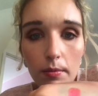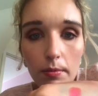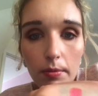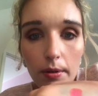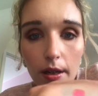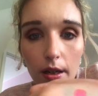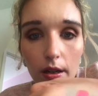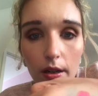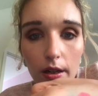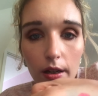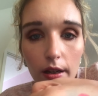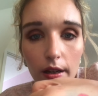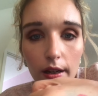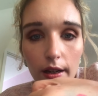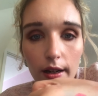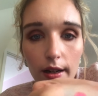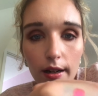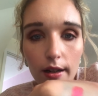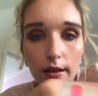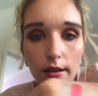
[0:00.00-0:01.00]
But look at
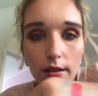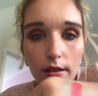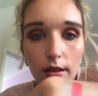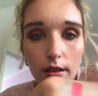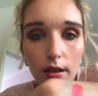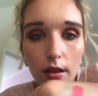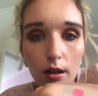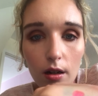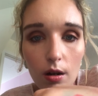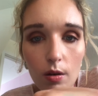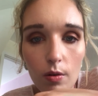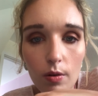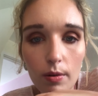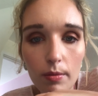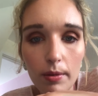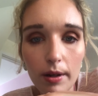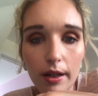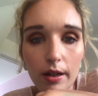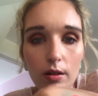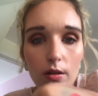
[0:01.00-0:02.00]
that.
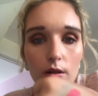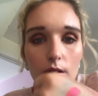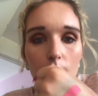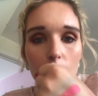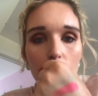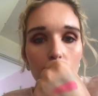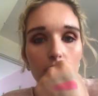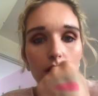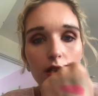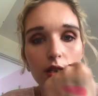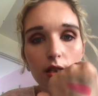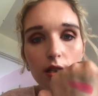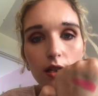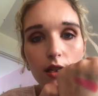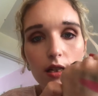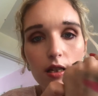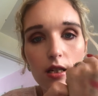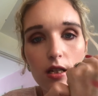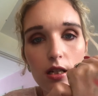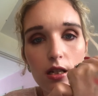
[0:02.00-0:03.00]
Oh my god.
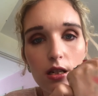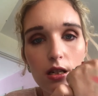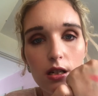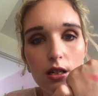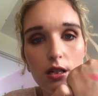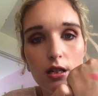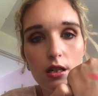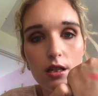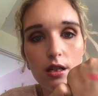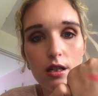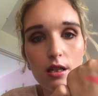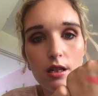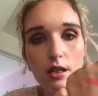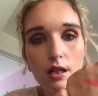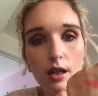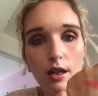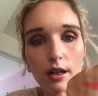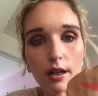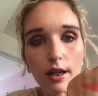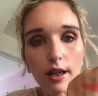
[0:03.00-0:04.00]

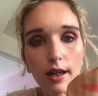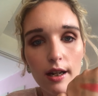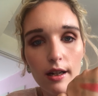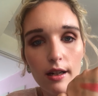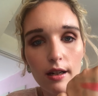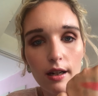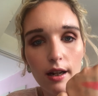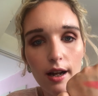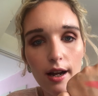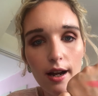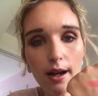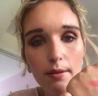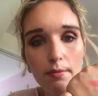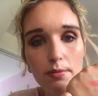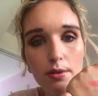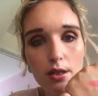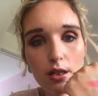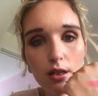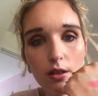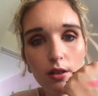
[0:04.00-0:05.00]
Stunning.
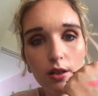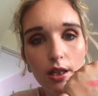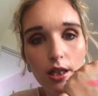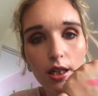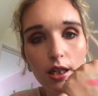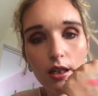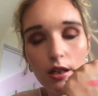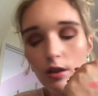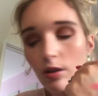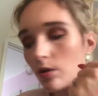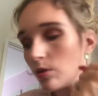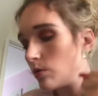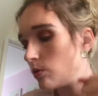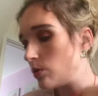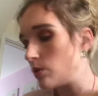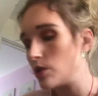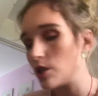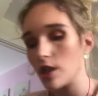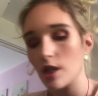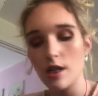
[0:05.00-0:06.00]
Absolutely
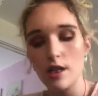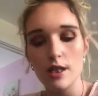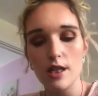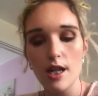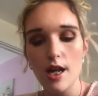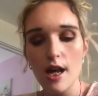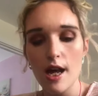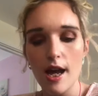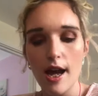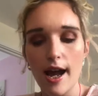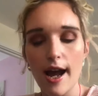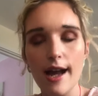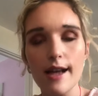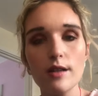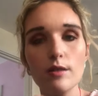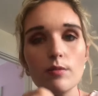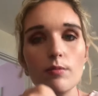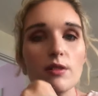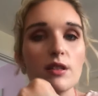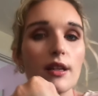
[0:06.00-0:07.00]
gorgeous. It
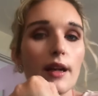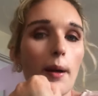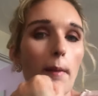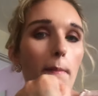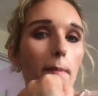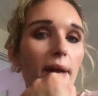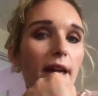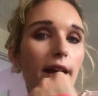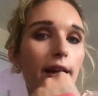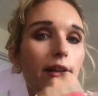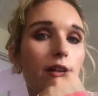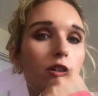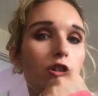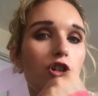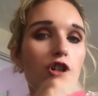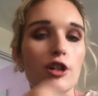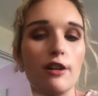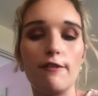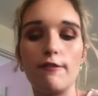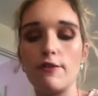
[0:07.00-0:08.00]
has almost like a pink
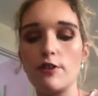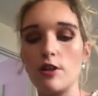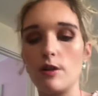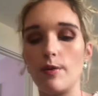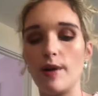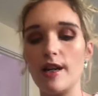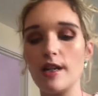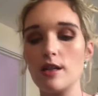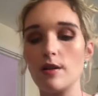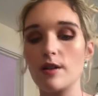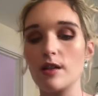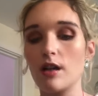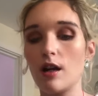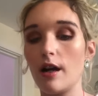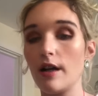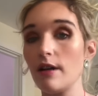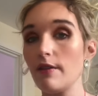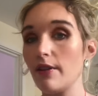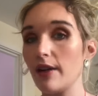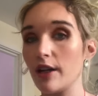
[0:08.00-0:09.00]
shift to it. So it's
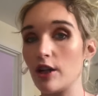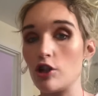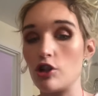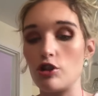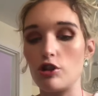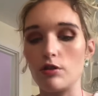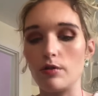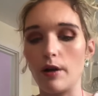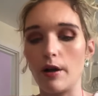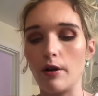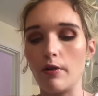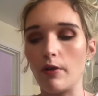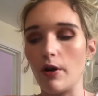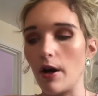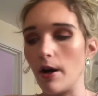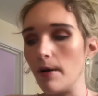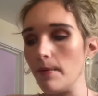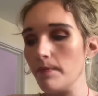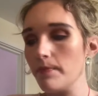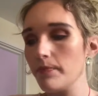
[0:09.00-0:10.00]
kind of like a
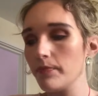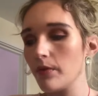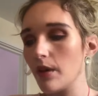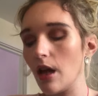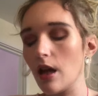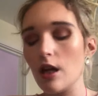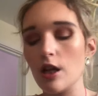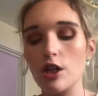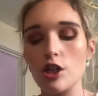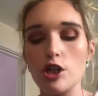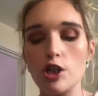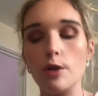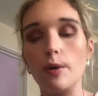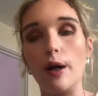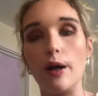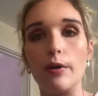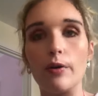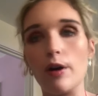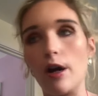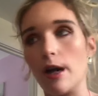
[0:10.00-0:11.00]
duochrome.
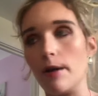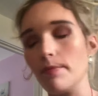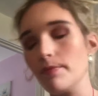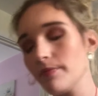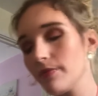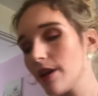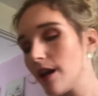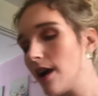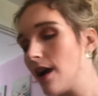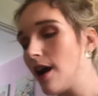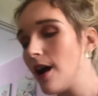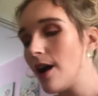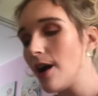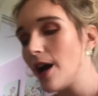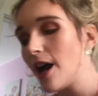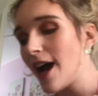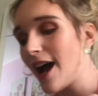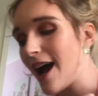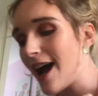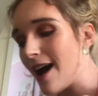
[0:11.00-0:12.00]

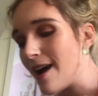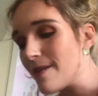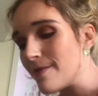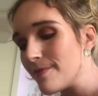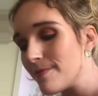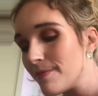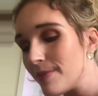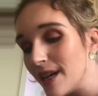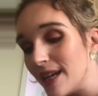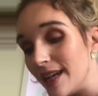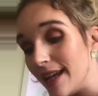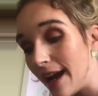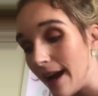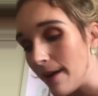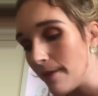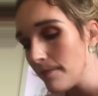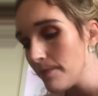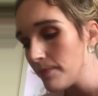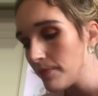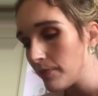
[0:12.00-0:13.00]
But
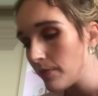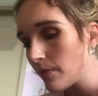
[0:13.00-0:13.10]
yeah.